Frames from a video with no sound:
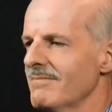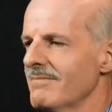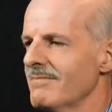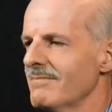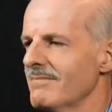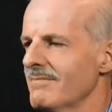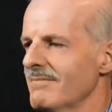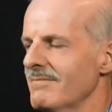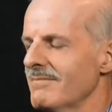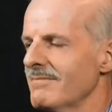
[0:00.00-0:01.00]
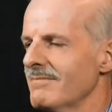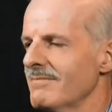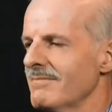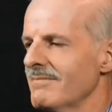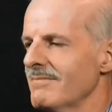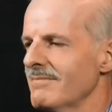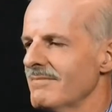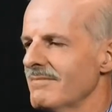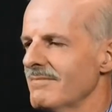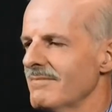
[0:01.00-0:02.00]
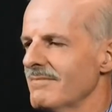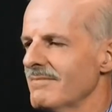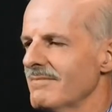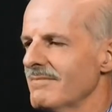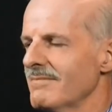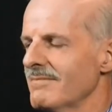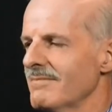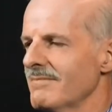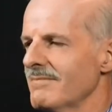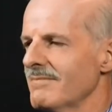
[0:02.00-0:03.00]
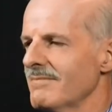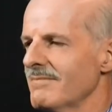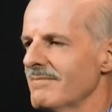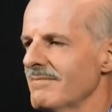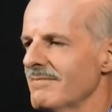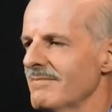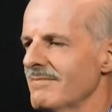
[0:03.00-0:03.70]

This person isn't speaking.